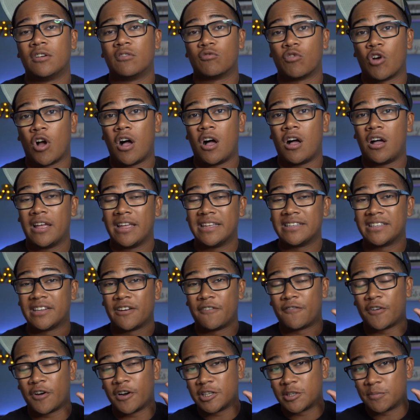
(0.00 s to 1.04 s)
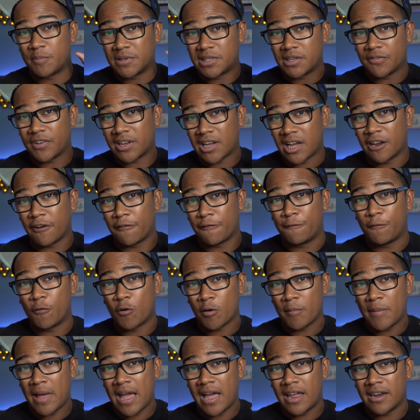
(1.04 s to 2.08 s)
RAW is in a very specific kind of
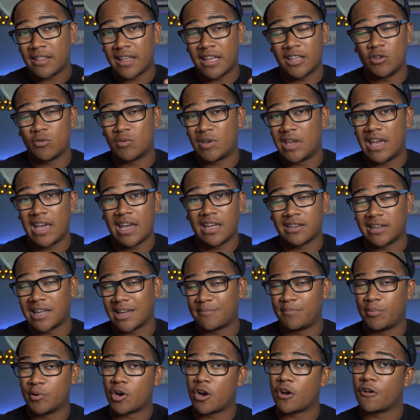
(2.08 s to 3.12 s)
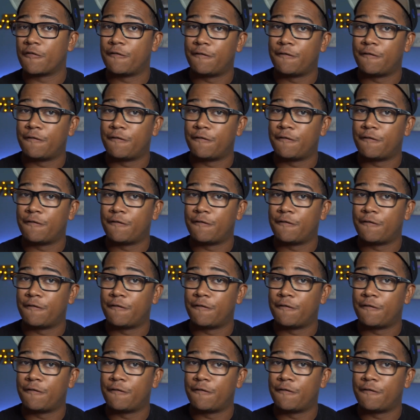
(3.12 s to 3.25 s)
format that you can't like put on